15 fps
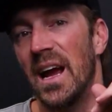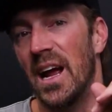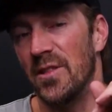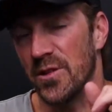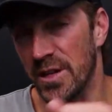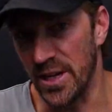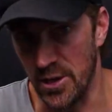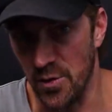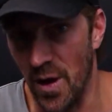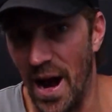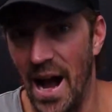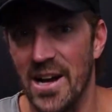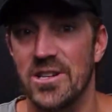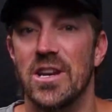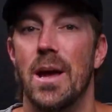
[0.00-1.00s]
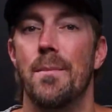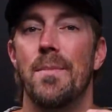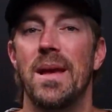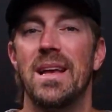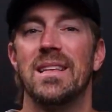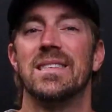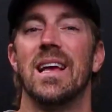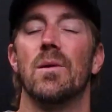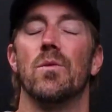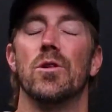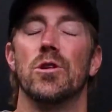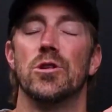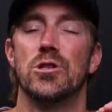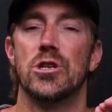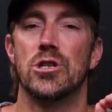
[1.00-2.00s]
and they're going to crash. It means that where
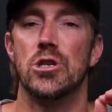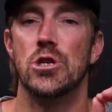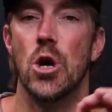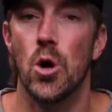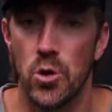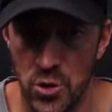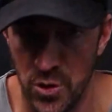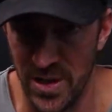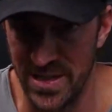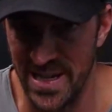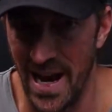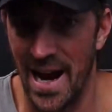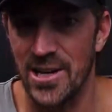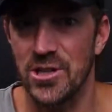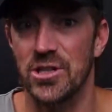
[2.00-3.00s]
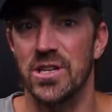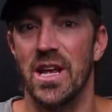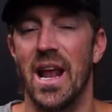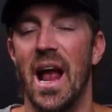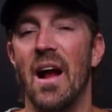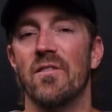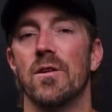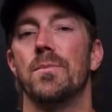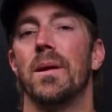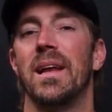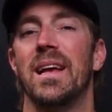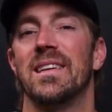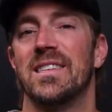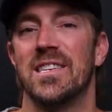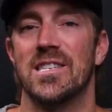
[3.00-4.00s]
there's just no transactions, that
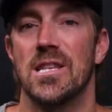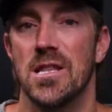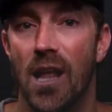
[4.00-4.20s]
everybody has this